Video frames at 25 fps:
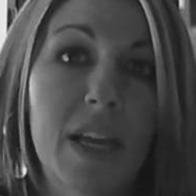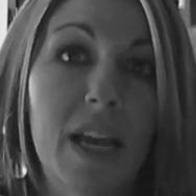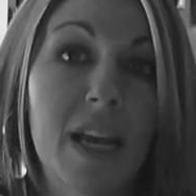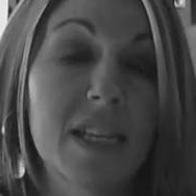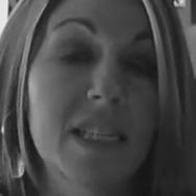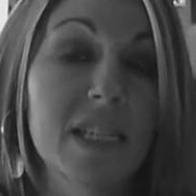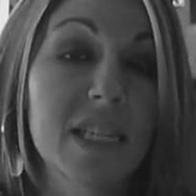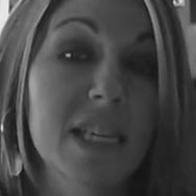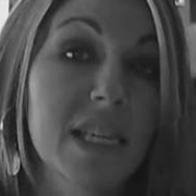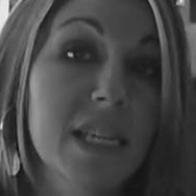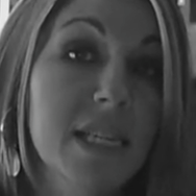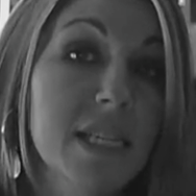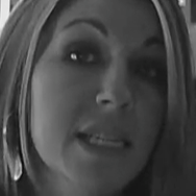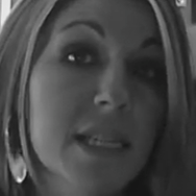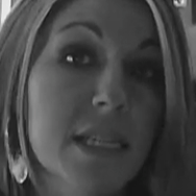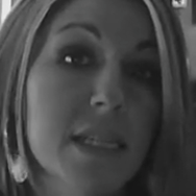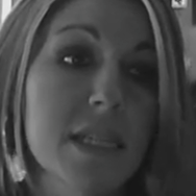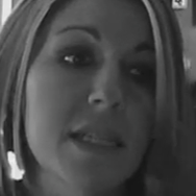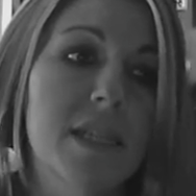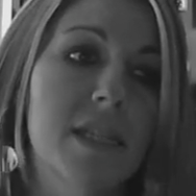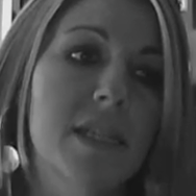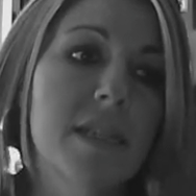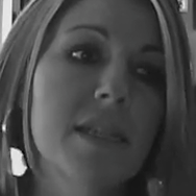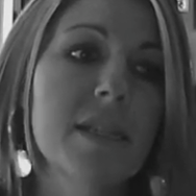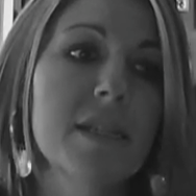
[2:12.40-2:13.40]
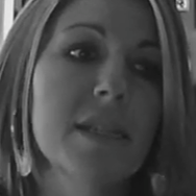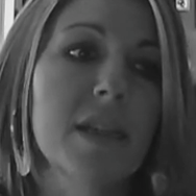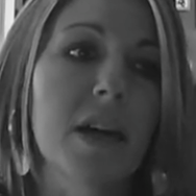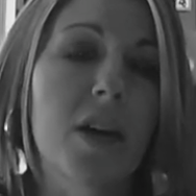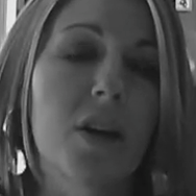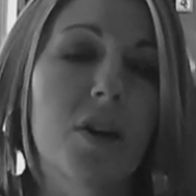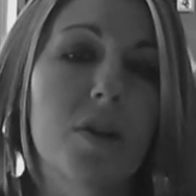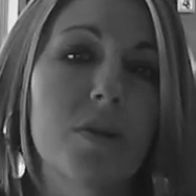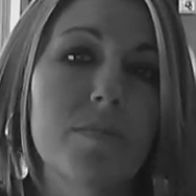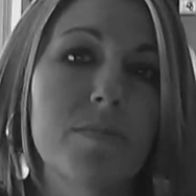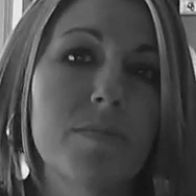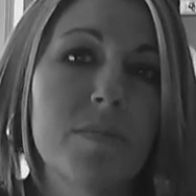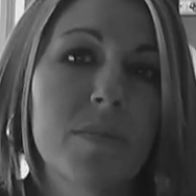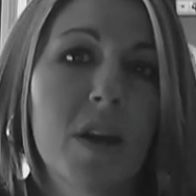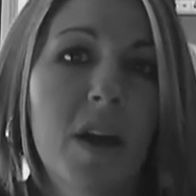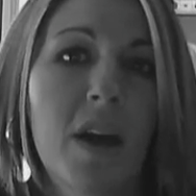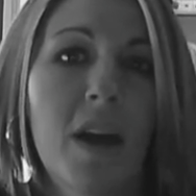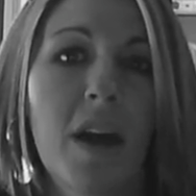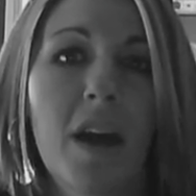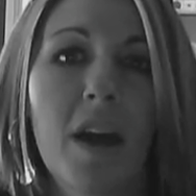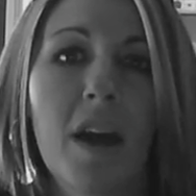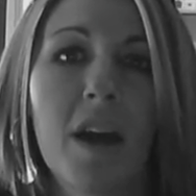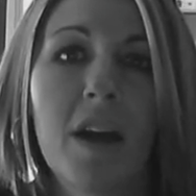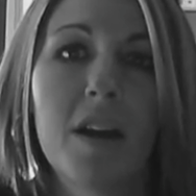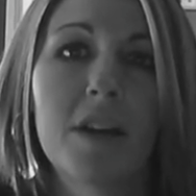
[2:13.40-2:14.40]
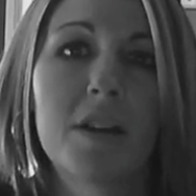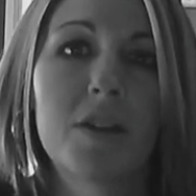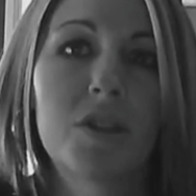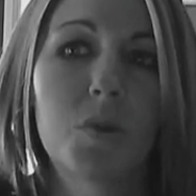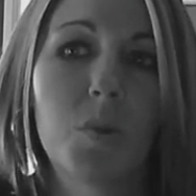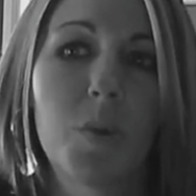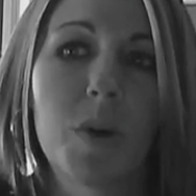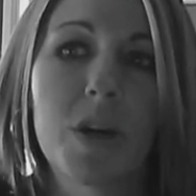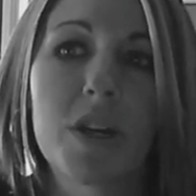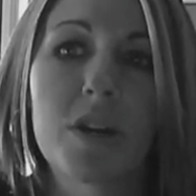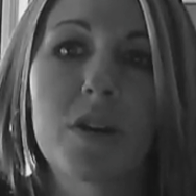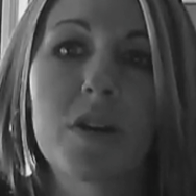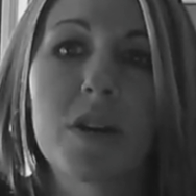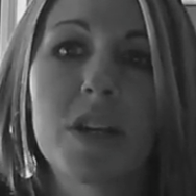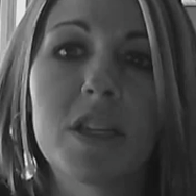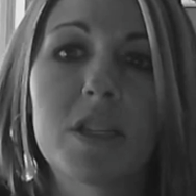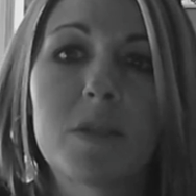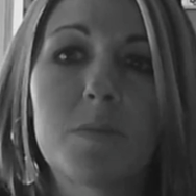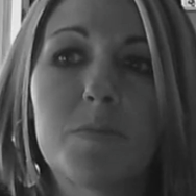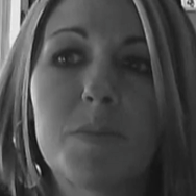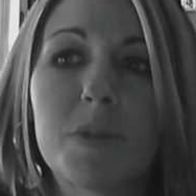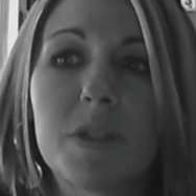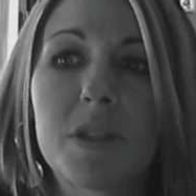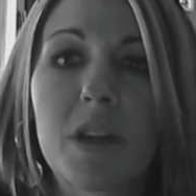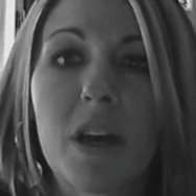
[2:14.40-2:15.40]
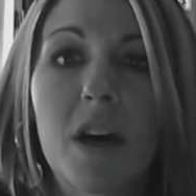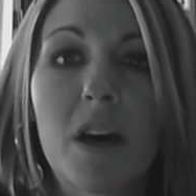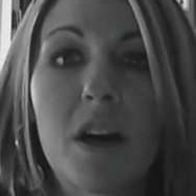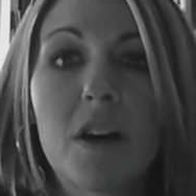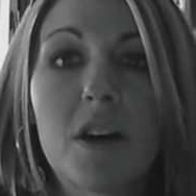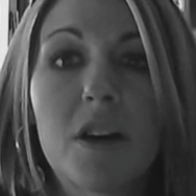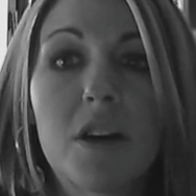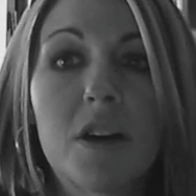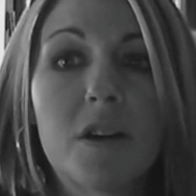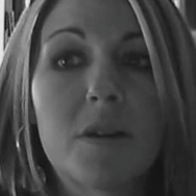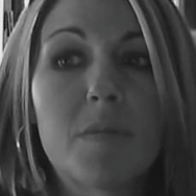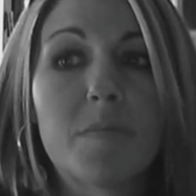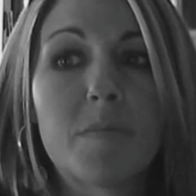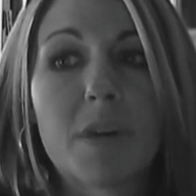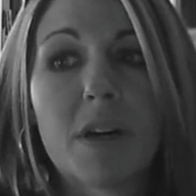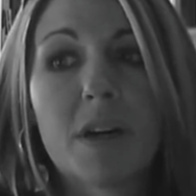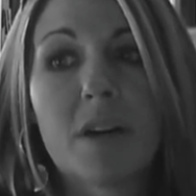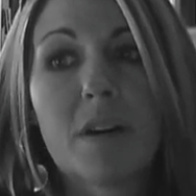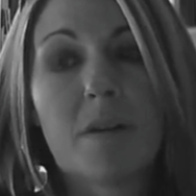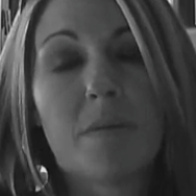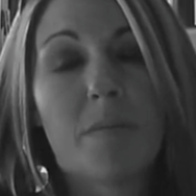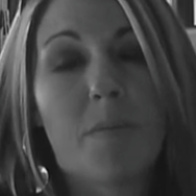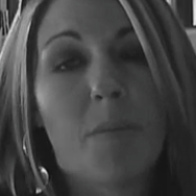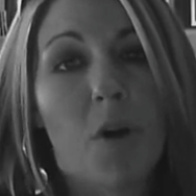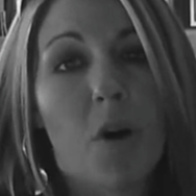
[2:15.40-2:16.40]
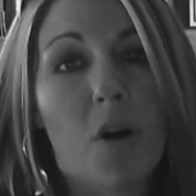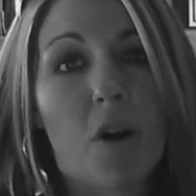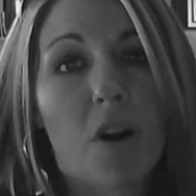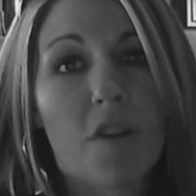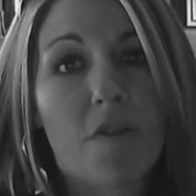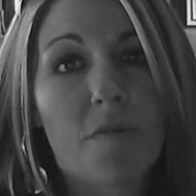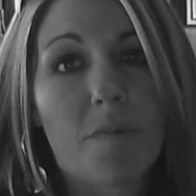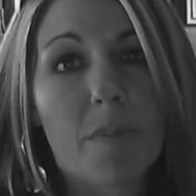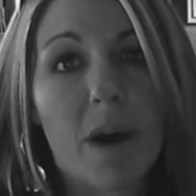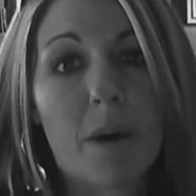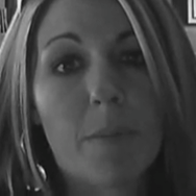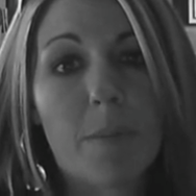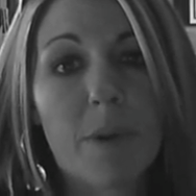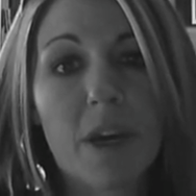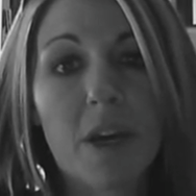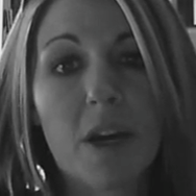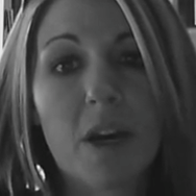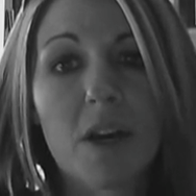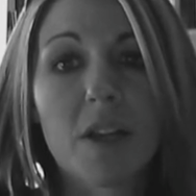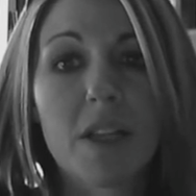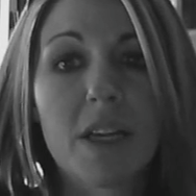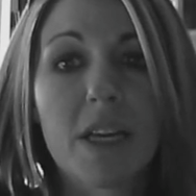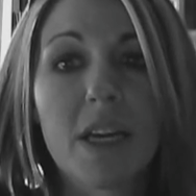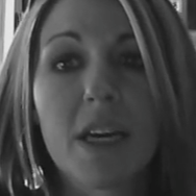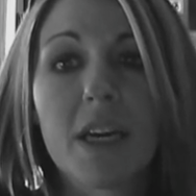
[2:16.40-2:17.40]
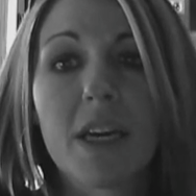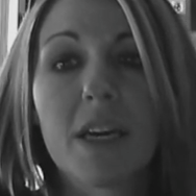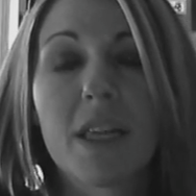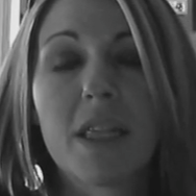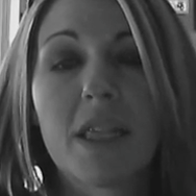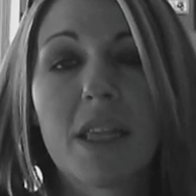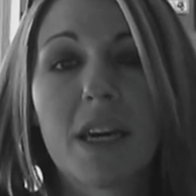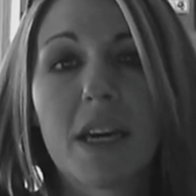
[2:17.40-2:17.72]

as easily. So Twitter has become part of my PLN.